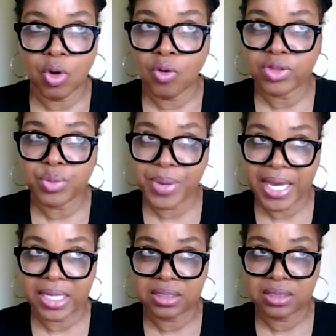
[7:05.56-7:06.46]
Over the
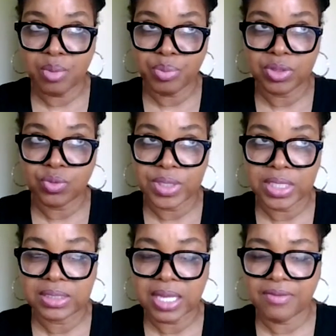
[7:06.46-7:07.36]
past couple of
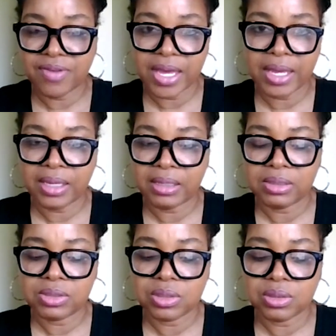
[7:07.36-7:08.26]
weeks, I've
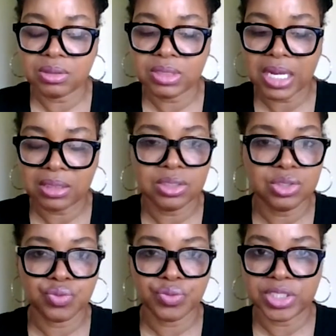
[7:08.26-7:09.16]
had
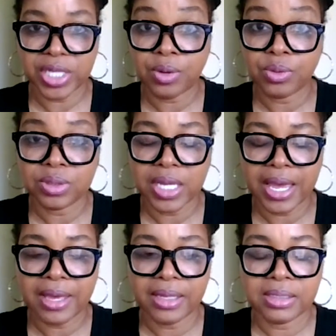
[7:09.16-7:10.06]
colleagues reach out
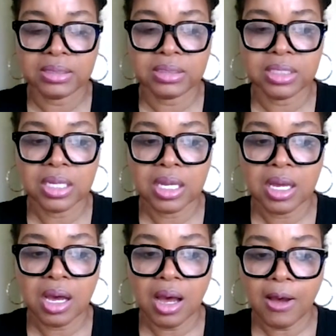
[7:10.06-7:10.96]
and
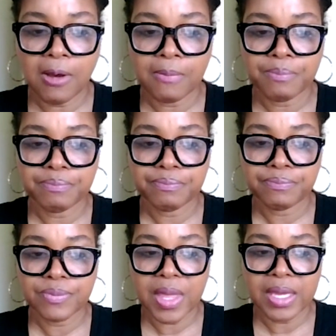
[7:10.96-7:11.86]

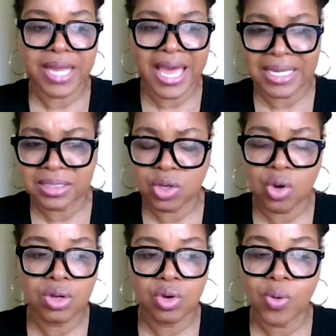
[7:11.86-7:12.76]
um, and ask
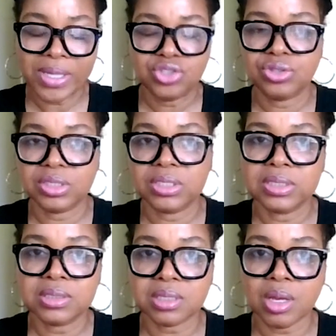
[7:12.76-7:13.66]

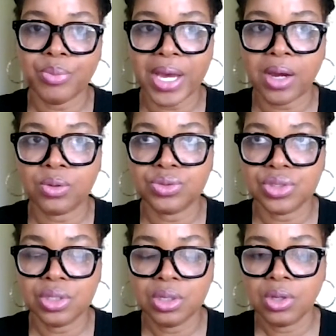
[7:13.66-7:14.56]
questions about
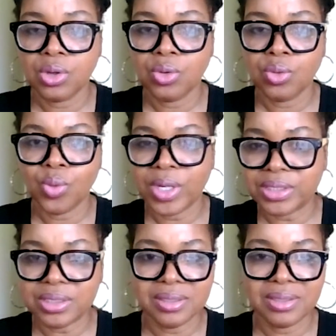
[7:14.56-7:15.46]

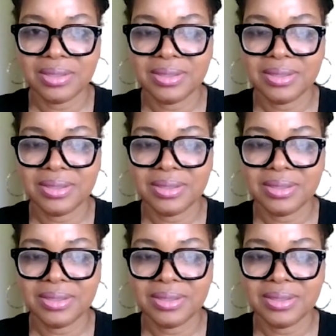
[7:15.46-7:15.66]
what